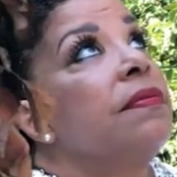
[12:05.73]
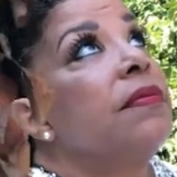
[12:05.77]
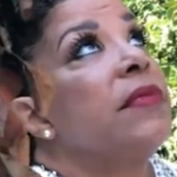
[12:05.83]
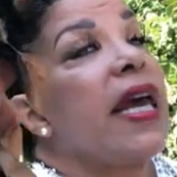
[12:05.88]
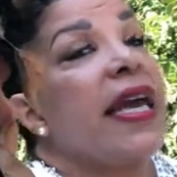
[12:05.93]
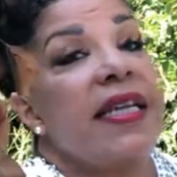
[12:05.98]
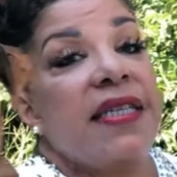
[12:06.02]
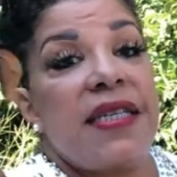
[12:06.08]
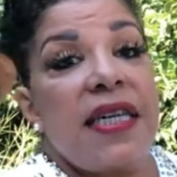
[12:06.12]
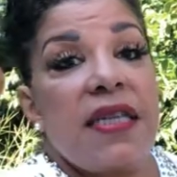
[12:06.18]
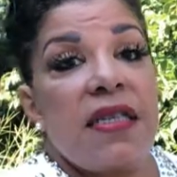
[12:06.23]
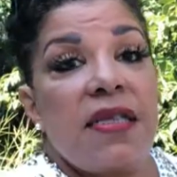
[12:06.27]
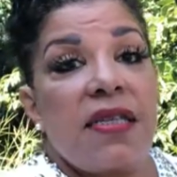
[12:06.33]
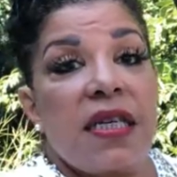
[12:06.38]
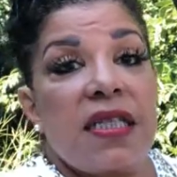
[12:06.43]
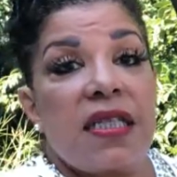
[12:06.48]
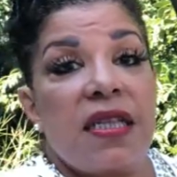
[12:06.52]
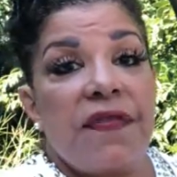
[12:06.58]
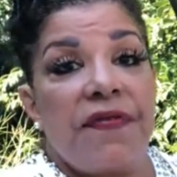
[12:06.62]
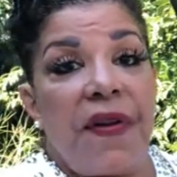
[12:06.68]

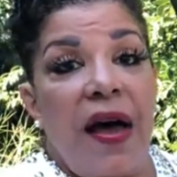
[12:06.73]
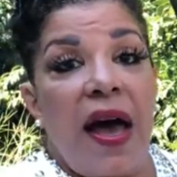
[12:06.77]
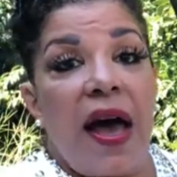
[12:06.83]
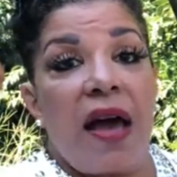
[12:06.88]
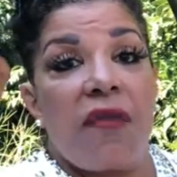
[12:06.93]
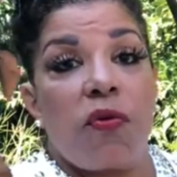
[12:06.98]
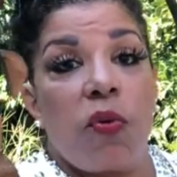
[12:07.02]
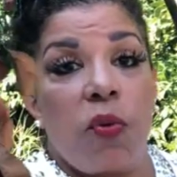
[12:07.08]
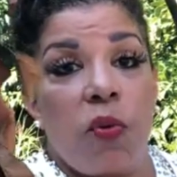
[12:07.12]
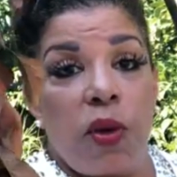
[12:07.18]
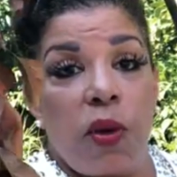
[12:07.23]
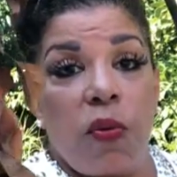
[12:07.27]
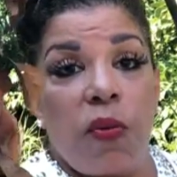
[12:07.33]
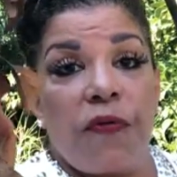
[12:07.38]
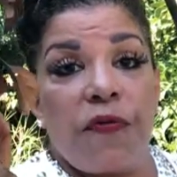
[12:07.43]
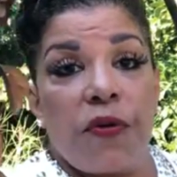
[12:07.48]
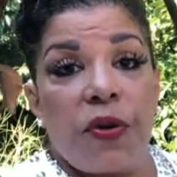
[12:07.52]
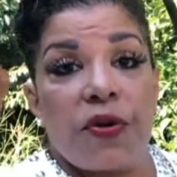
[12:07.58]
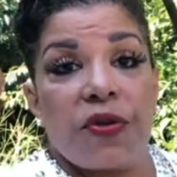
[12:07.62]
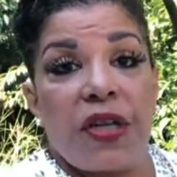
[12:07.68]
1865, when we were
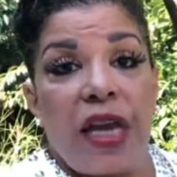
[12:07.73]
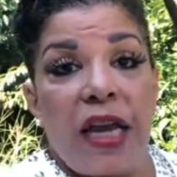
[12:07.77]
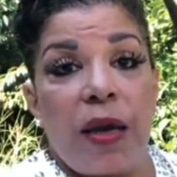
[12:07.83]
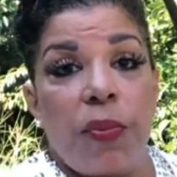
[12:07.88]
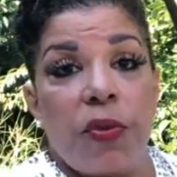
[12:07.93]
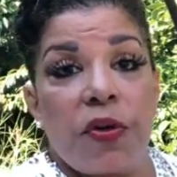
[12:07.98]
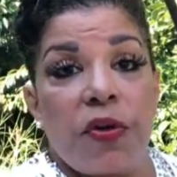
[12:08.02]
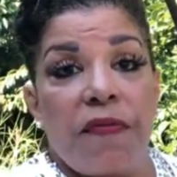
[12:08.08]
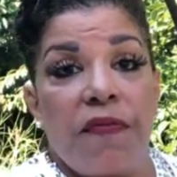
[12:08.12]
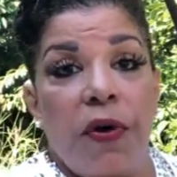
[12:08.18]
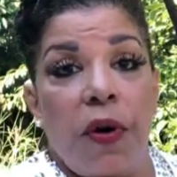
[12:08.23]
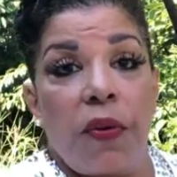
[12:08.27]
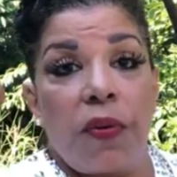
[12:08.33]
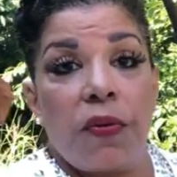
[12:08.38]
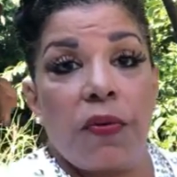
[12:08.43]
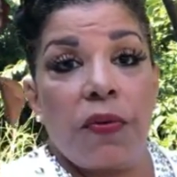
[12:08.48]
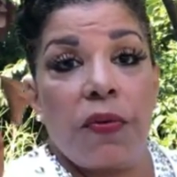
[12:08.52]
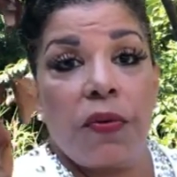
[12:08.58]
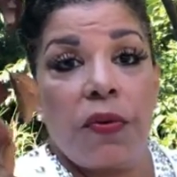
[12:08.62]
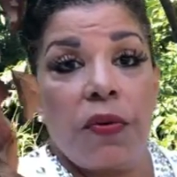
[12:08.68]
first able to vote.
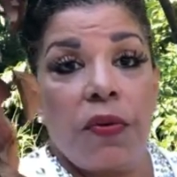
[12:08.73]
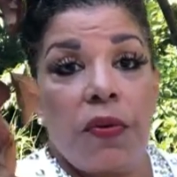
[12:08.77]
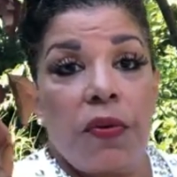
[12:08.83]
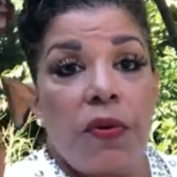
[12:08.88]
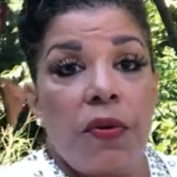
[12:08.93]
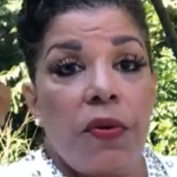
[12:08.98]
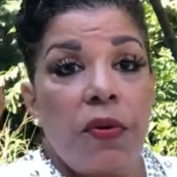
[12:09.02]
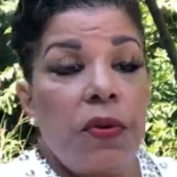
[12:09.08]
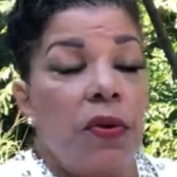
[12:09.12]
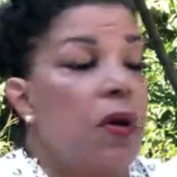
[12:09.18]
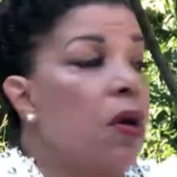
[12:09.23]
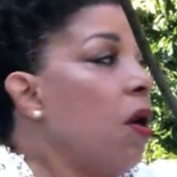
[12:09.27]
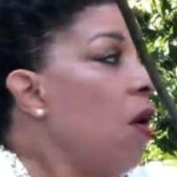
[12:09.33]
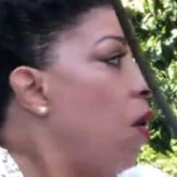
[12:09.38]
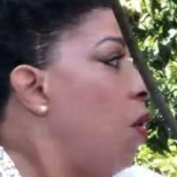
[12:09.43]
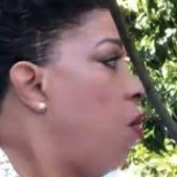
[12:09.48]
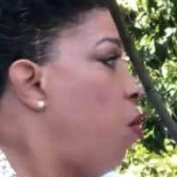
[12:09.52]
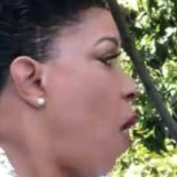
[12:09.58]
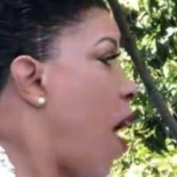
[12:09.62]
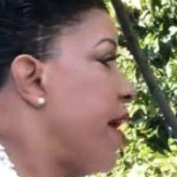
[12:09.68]

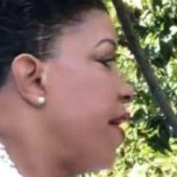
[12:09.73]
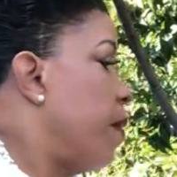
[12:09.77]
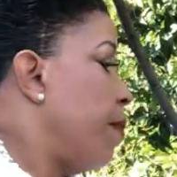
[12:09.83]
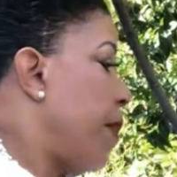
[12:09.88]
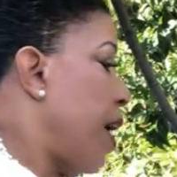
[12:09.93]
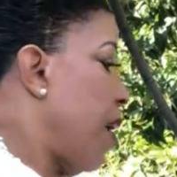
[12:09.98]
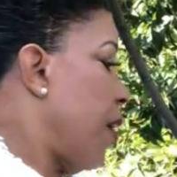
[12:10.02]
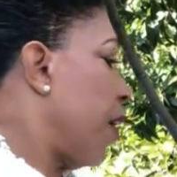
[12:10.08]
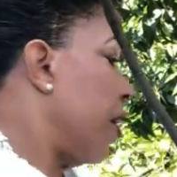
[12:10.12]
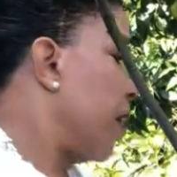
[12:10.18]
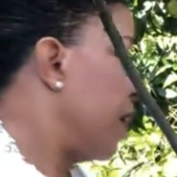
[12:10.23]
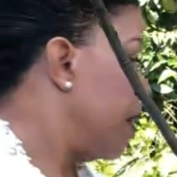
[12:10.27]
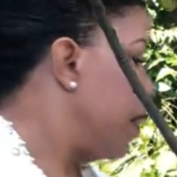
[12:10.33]
White America,